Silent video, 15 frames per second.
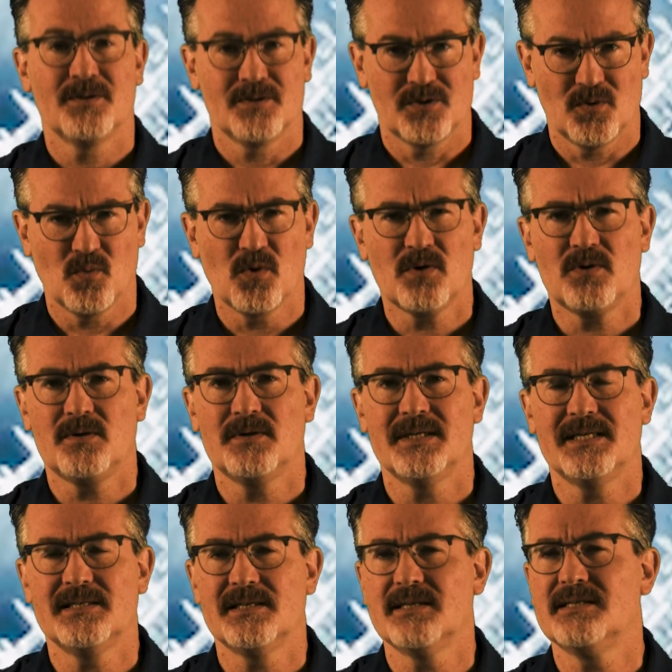The world
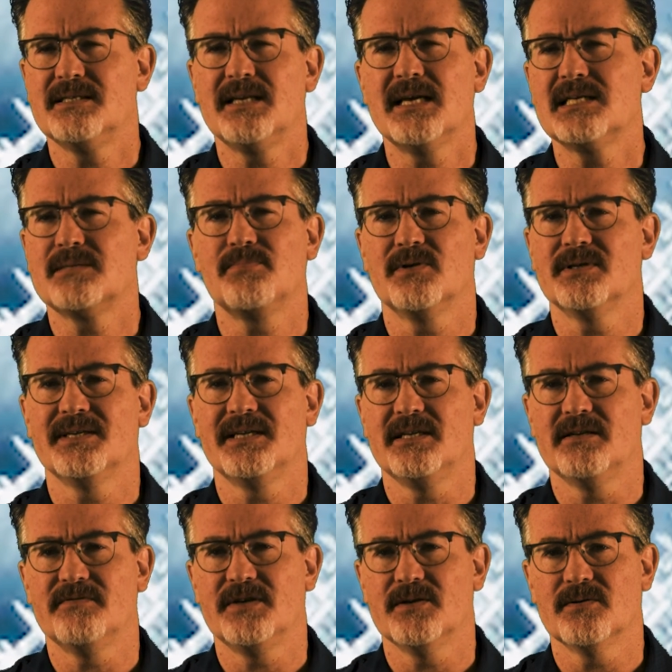is in desperate need
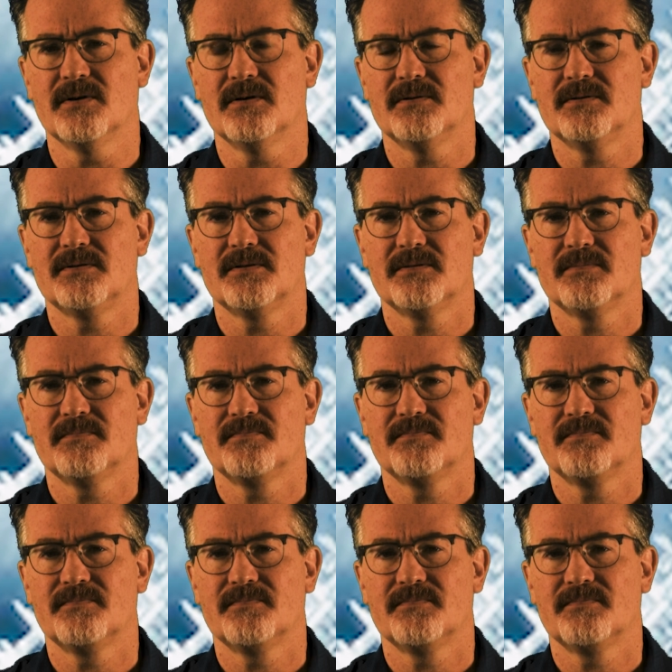of heroes